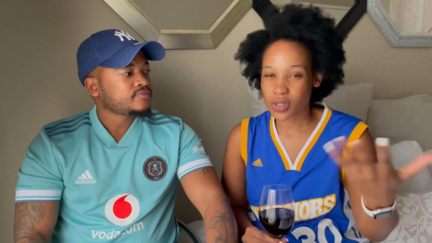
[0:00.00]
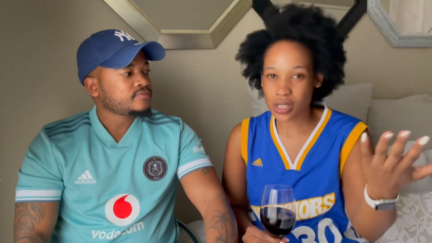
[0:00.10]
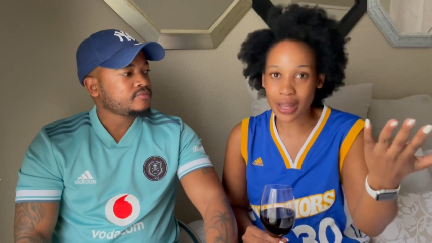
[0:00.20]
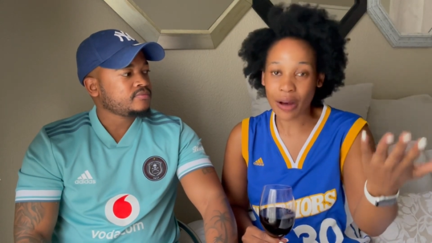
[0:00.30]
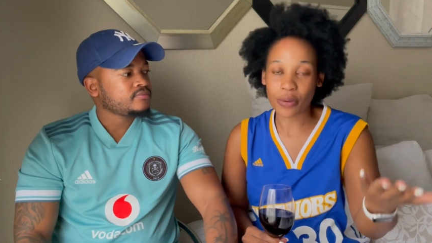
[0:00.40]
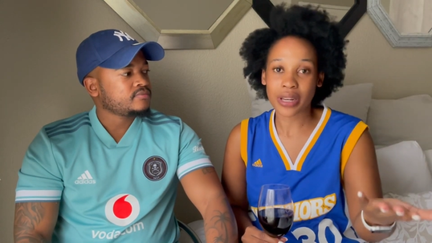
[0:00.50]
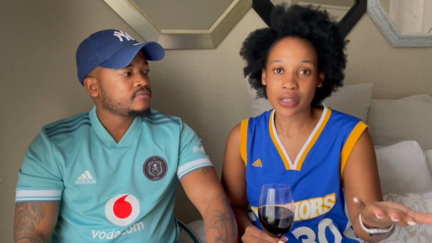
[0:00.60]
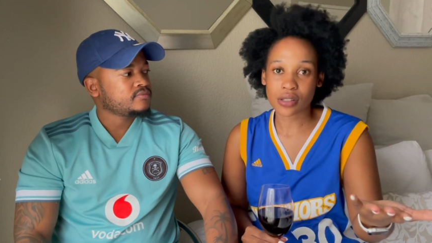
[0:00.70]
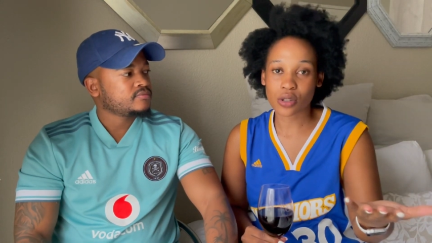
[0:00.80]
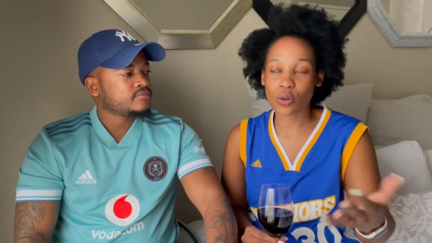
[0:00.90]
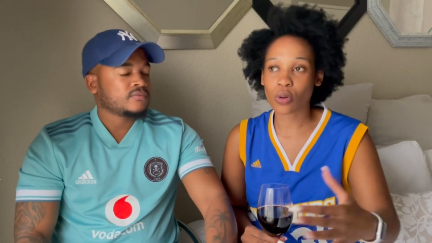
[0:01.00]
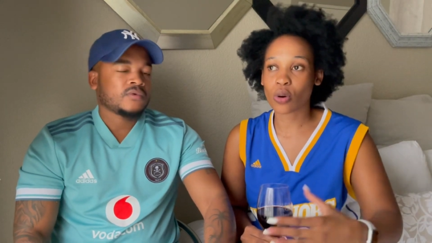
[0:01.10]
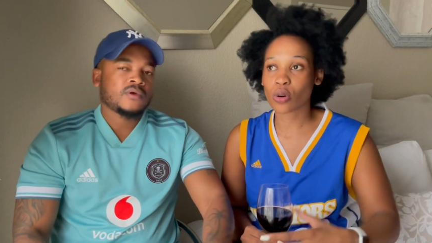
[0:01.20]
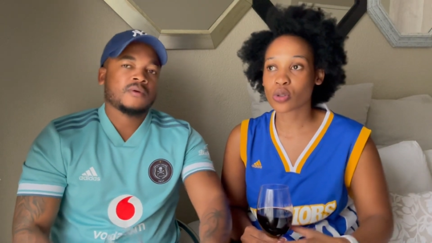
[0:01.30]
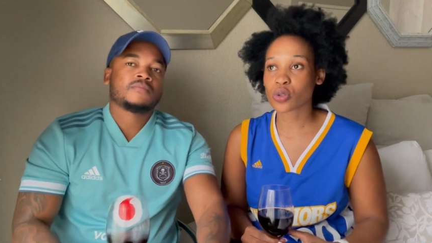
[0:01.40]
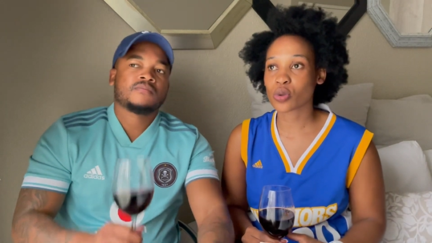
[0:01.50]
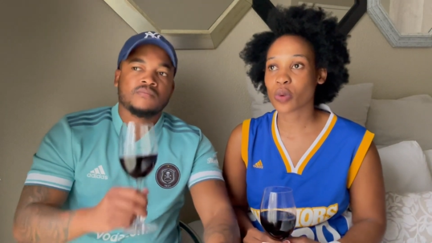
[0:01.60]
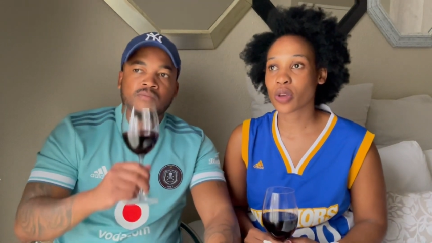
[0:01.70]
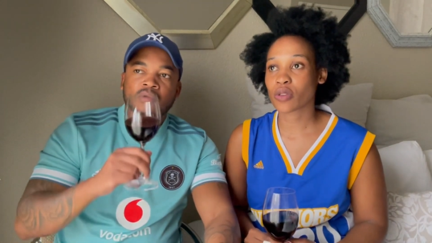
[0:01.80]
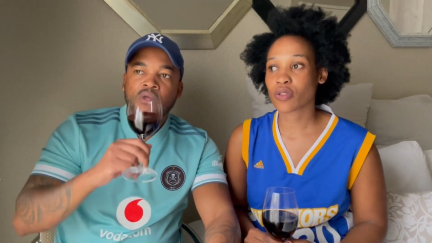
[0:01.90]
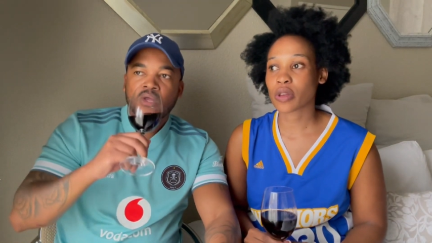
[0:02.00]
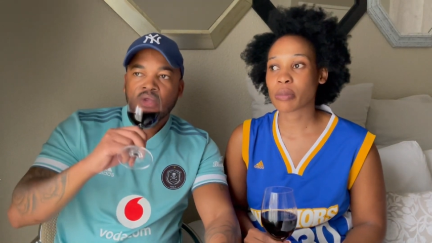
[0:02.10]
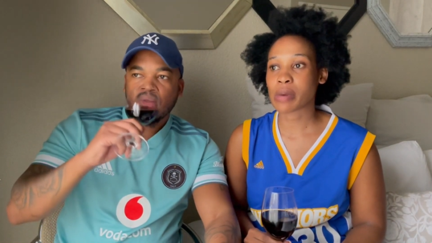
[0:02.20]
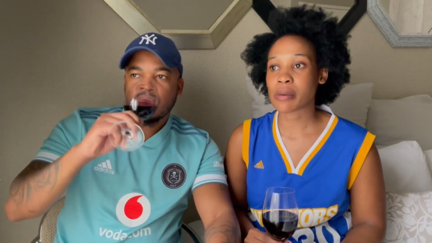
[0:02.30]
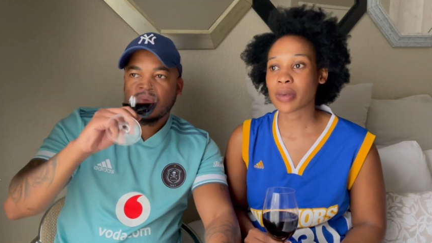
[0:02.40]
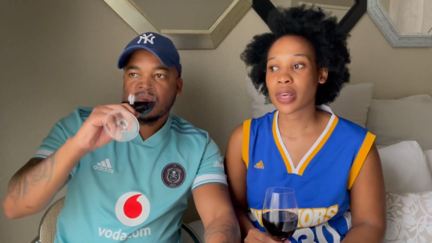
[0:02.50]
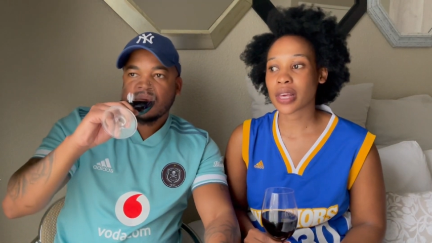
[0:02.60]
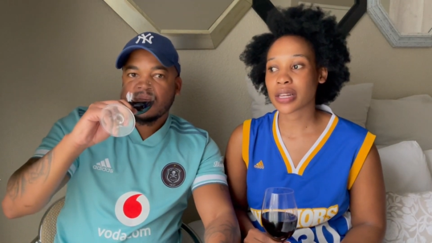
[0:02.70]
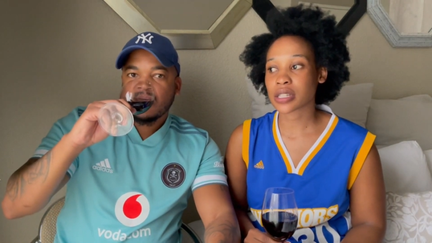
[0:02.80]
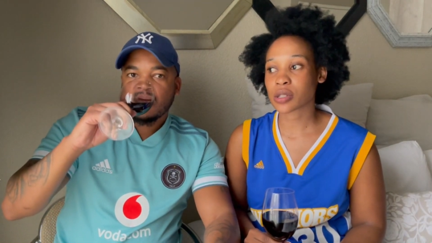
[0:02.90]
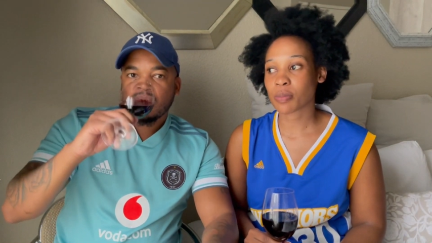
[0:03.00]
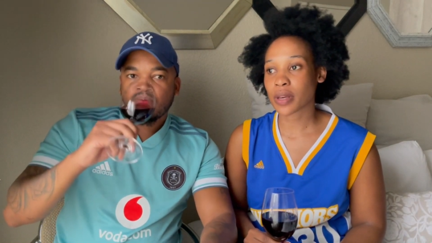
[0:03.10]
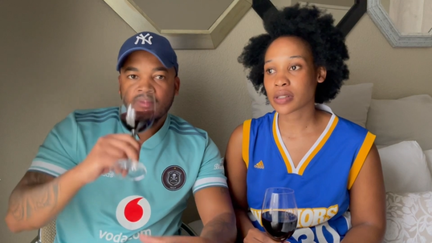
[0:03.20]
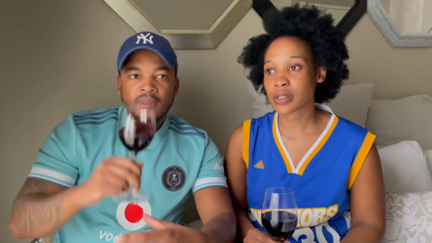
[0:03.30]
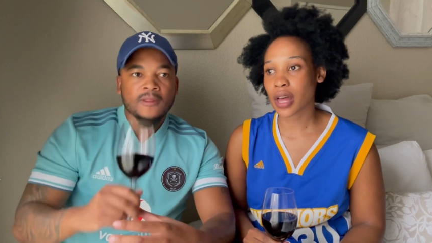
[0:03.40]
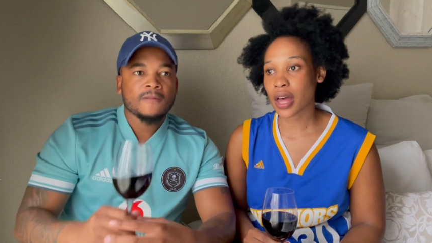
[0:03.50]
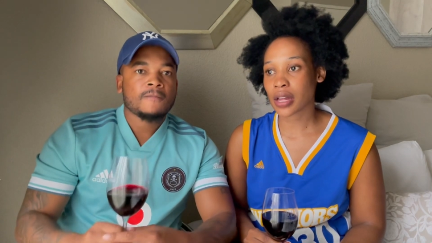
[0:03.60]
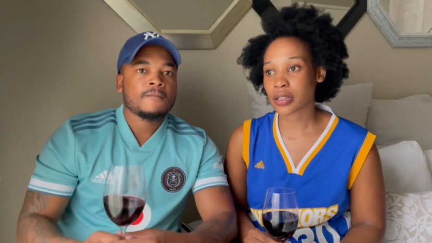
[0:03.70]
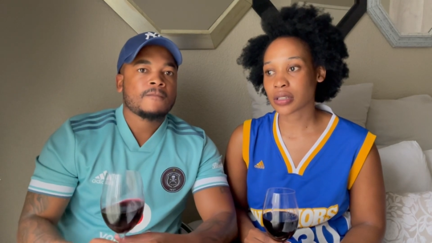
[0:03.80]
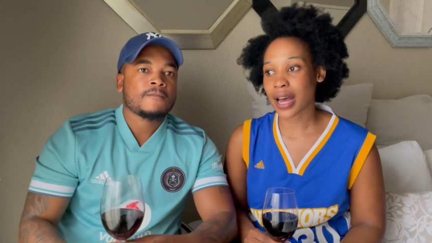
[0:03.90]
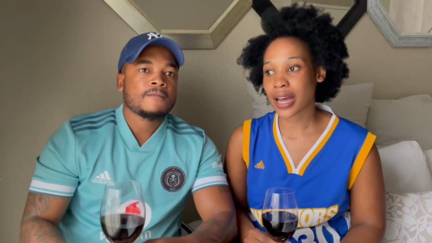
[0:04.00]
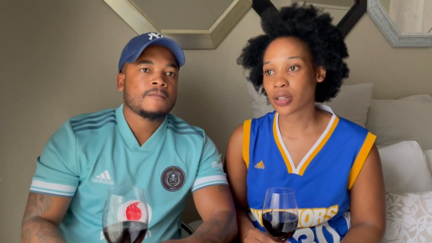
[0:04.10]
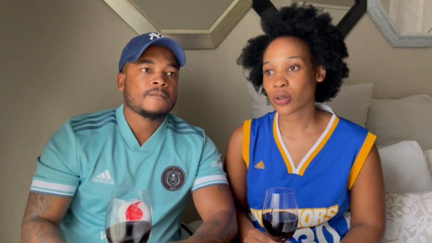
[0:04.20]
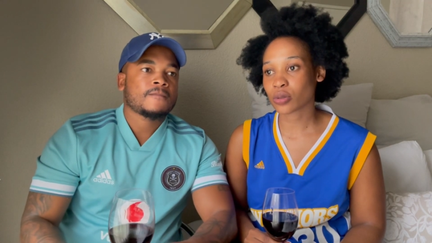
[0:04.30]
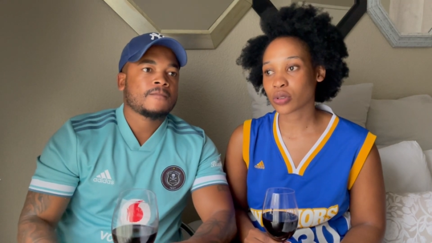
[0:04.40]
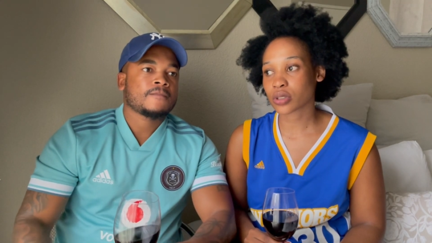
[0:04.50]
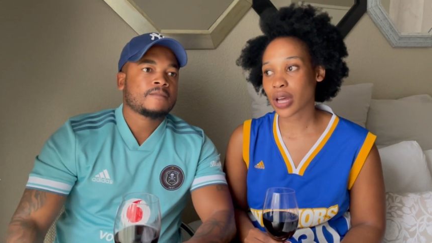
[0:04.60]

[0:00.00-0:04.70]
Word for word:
Speaker 1: just how it is. You'll go to where you feel maybe it is best. And I don't,